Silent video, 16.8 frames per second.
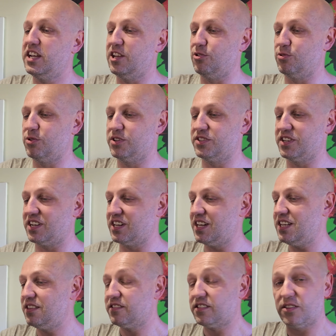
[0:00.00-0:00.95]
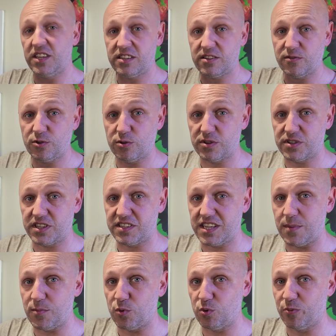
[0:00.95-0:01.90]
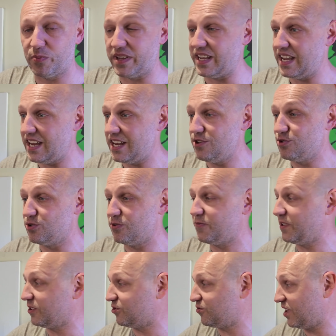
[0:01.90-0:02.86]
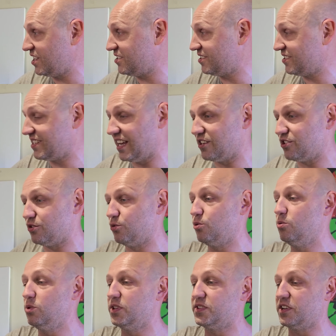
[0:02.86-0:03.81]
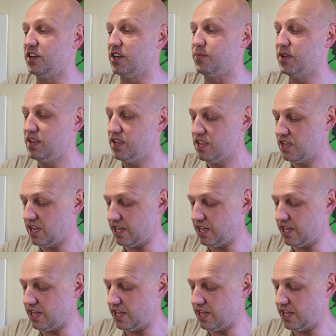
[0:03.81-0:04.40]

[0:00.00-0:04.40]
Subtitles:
in order to clean, so this of course the skimmer will be in your filtration section all the time,